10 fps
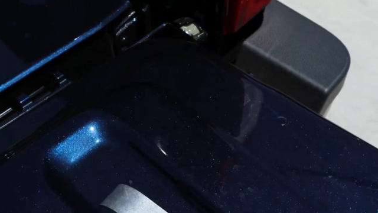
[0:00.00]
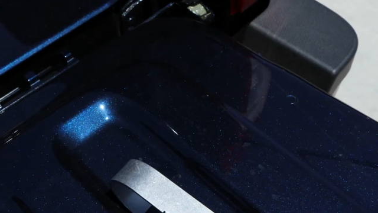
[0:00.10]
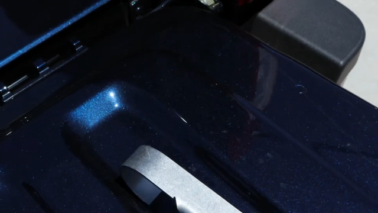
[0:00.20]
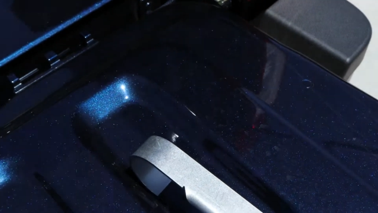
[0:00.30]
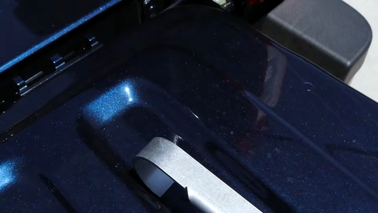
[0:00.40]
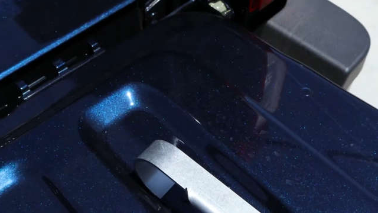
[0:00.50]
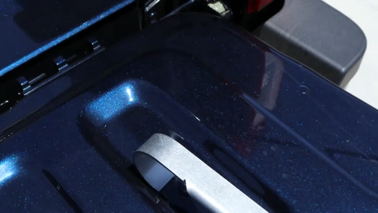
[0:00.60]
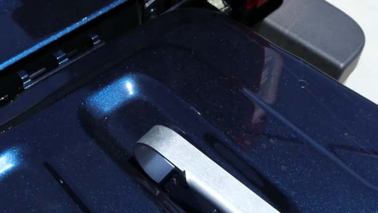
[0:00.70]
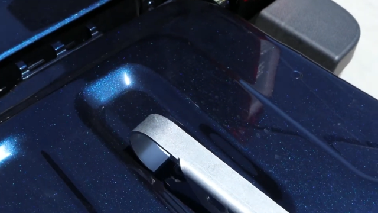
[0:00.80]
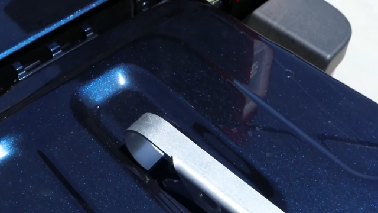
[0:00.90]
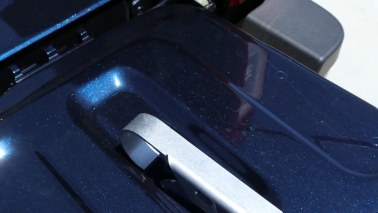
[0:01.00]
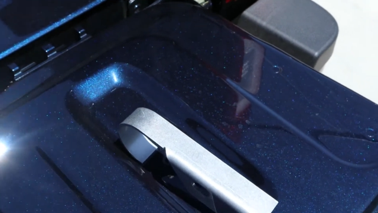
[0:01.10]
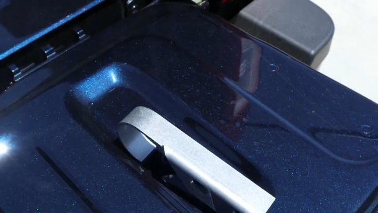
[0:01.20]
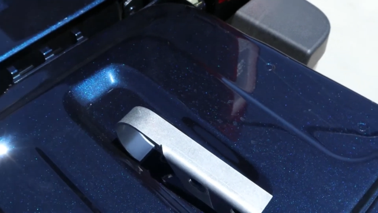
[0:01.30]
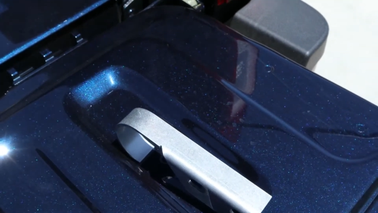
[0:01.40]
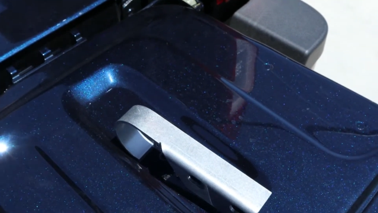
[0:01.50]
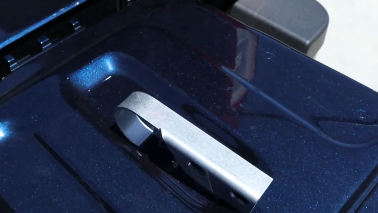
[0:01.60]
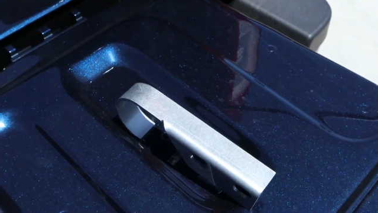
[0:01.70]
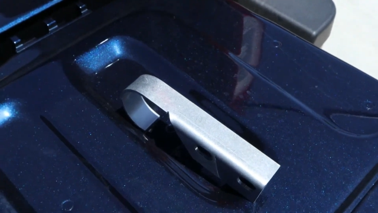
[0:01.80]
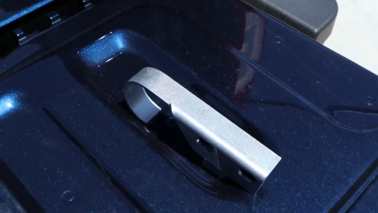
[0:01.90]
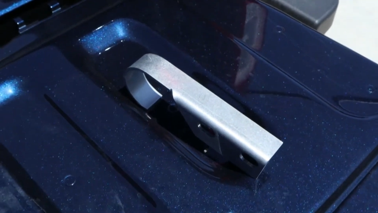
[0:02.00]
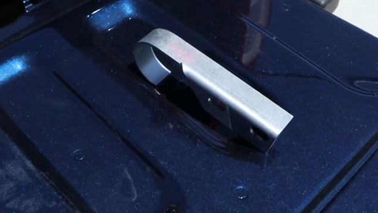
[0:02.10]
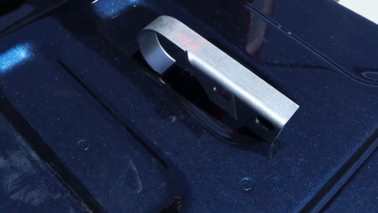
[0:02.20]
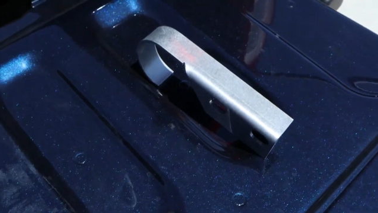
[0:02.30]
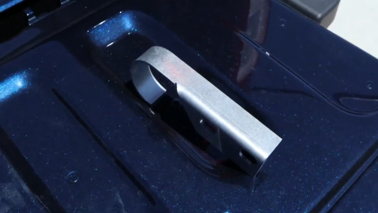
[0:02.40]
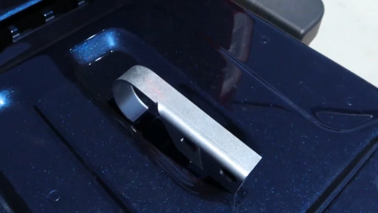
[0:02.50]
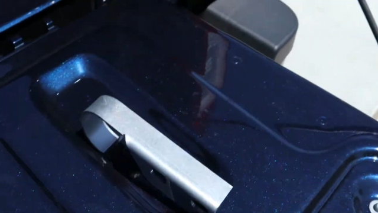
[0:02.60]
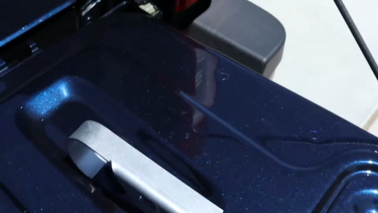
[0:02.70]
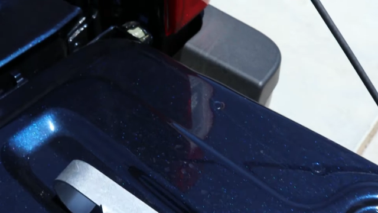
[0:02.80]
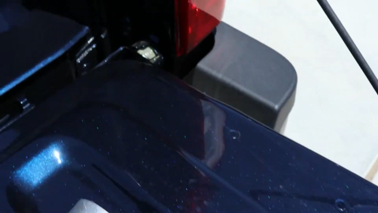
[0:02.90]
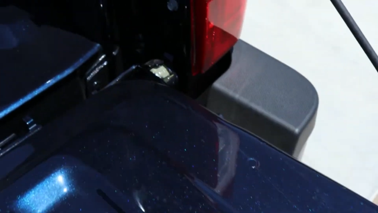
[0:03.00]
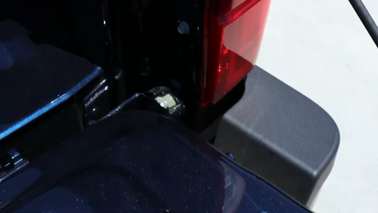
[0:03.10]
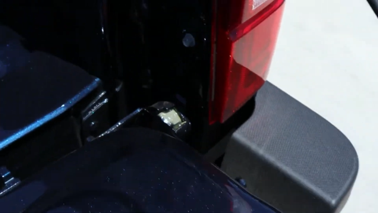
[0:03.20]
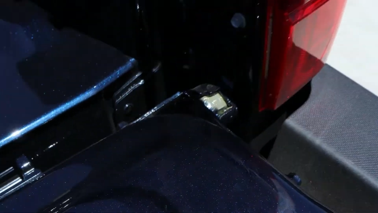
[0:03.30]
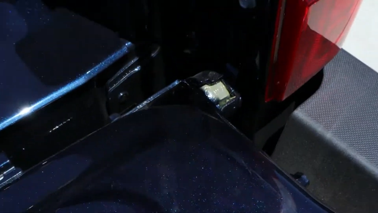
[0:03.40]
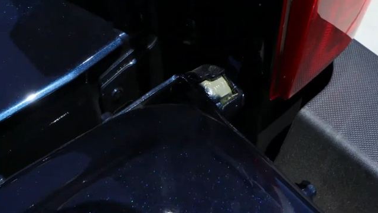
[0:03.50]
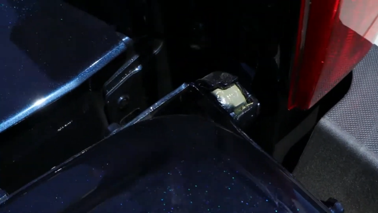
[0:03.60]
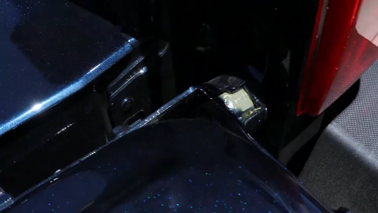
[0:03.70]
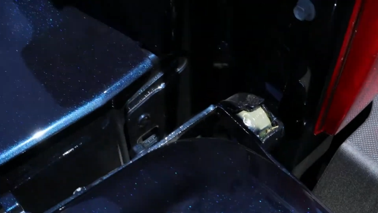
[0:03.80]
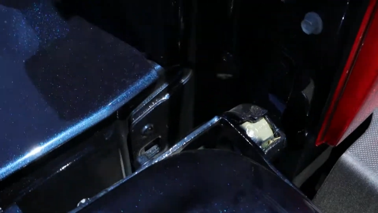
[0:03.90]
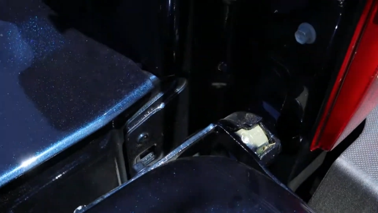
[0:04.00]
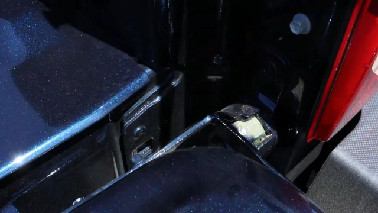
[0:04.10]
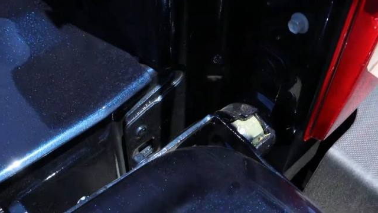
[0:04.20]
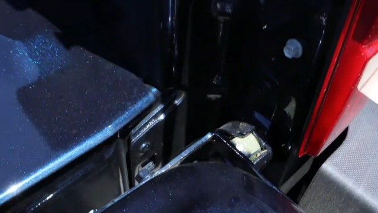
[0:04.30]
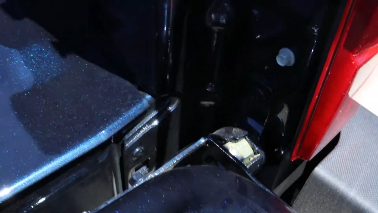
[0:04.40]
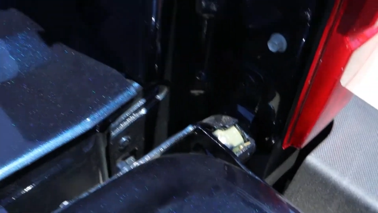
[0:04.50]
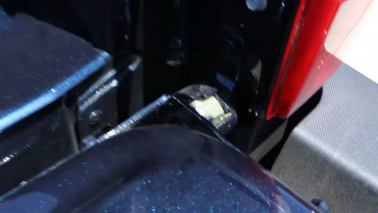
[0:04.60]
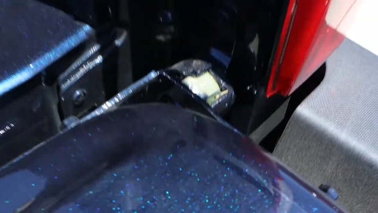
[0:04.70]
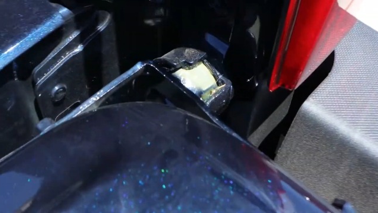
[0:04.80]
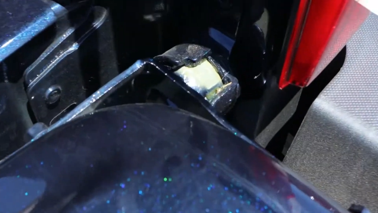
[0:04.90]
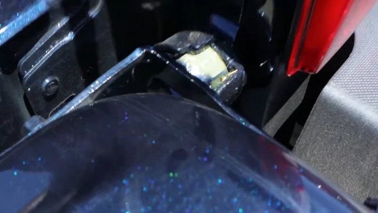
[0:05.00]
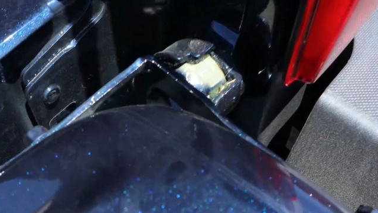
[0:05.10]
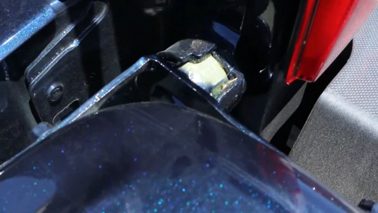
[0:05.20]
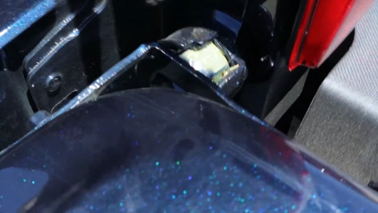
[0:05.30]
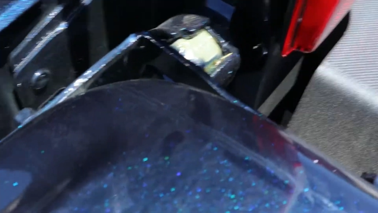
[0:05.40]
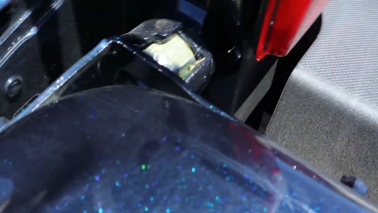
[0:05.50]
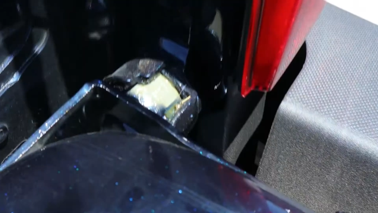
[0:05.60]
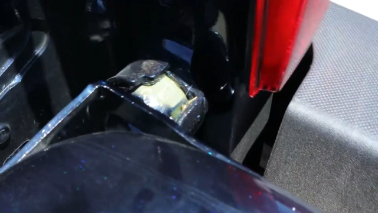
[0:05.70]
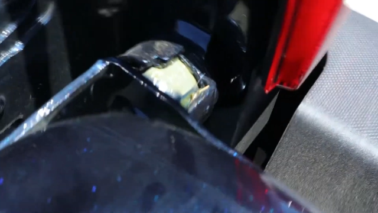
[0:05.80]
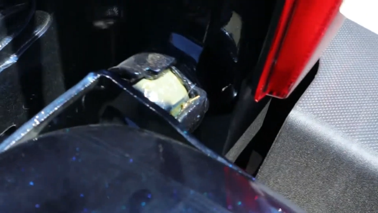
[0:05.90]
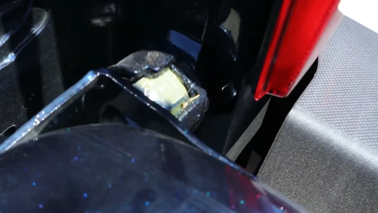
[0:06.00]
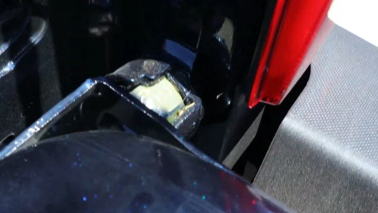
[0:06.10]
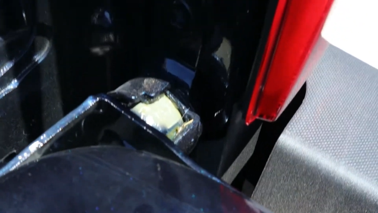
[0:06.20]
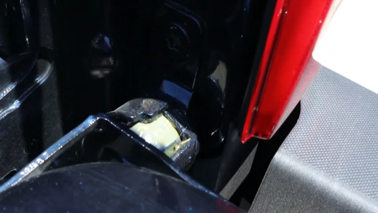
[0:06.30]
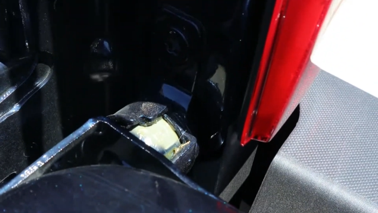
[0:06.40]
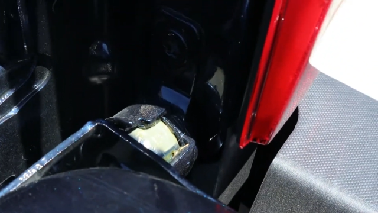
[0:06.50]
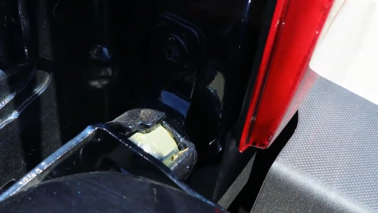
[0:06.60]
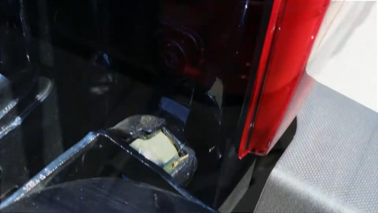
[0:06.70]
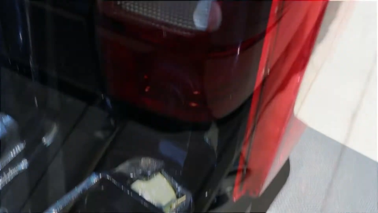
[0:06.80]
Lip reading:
No face is visible, so there are no lips to read.